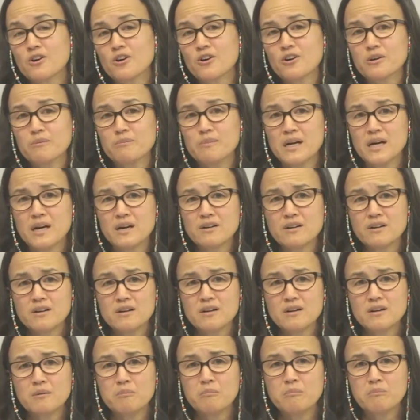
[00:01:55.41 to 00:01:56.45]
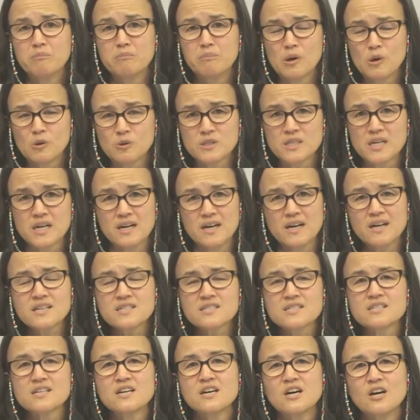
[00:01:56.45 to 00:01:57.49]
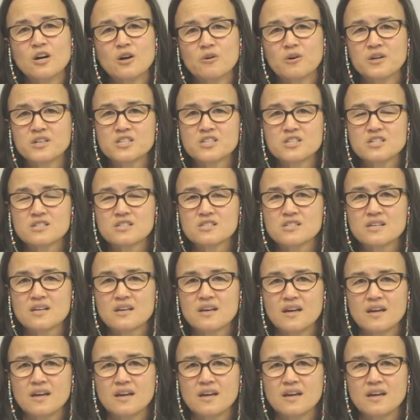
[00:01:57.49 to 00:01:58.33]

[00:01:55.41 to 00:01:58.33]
heard about Botox, which is